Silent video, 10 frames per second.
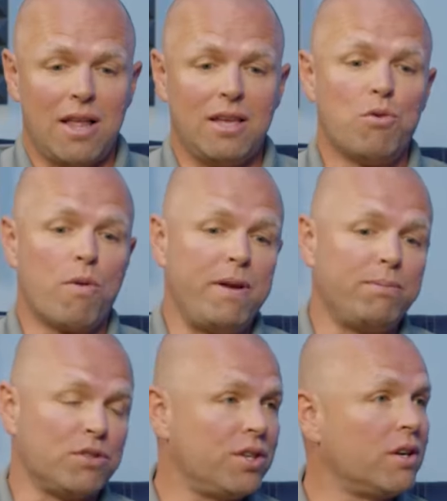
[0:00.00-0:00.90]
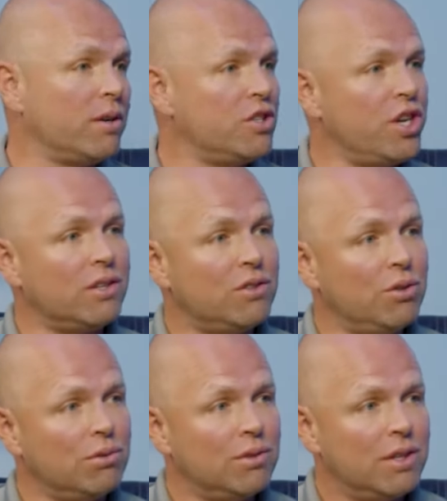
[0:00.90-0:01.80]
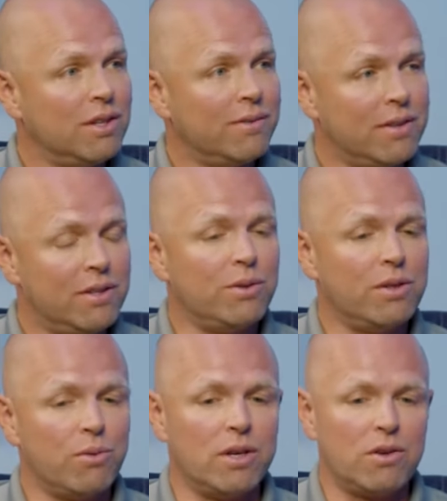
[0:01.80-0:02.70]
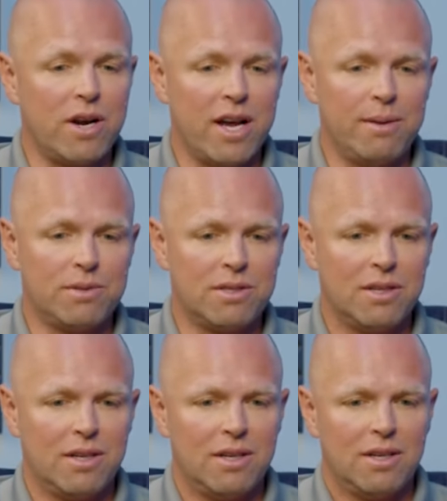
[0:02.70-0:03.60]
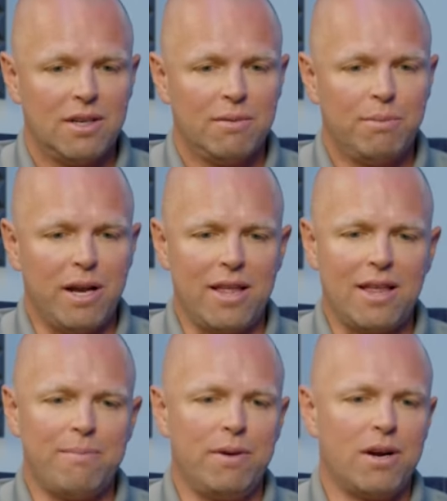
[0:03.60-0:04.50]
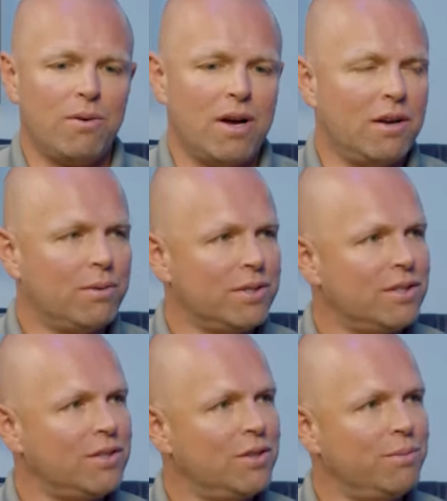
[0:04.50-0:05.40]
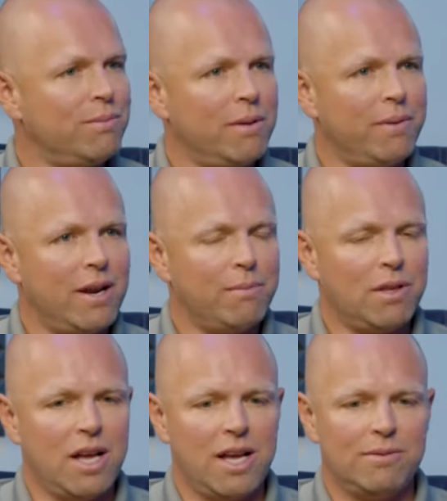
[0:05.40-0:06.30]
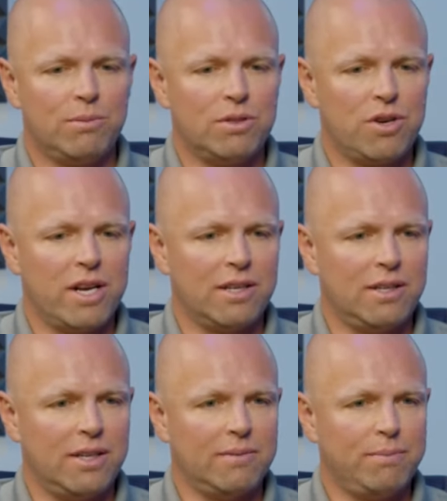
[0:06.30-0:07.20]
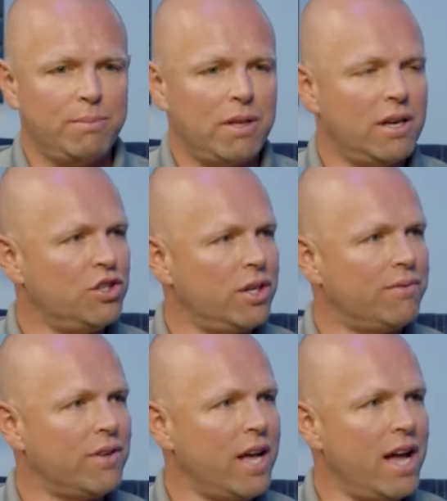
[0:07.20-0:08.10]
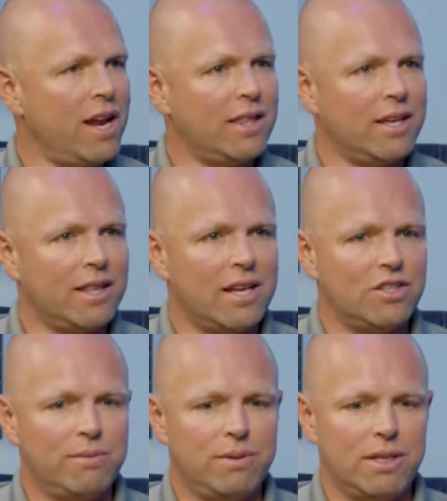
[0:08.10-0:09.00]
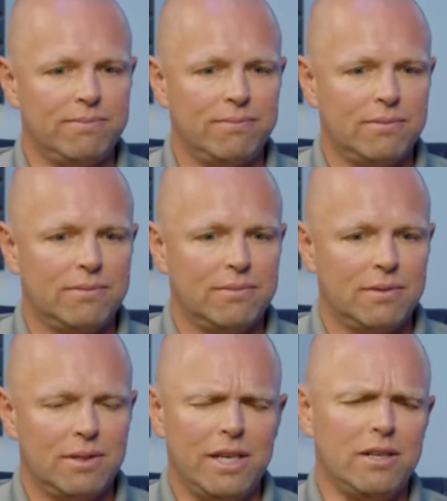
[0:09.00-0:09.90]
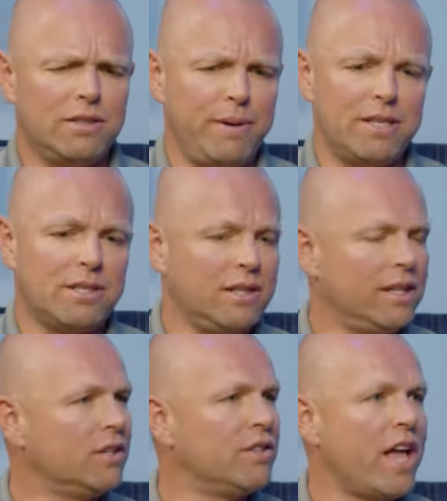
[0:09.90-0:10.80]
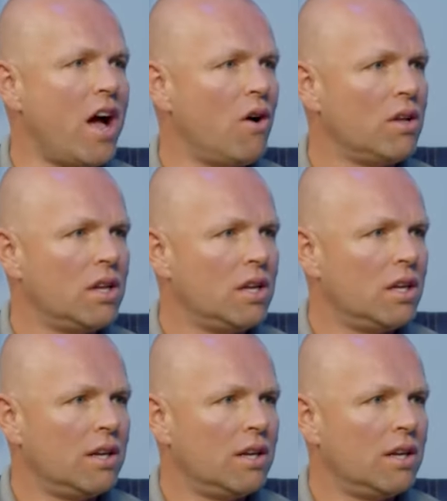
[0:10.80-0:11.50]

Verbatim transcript: I think more people should go to jail too for doing the real crimes. But I thought marijuana was a stoop. I mean, I'm glad we're trying to get people out of jail for that. I think yeah. that should be legal. It's basically legal now. Yeah.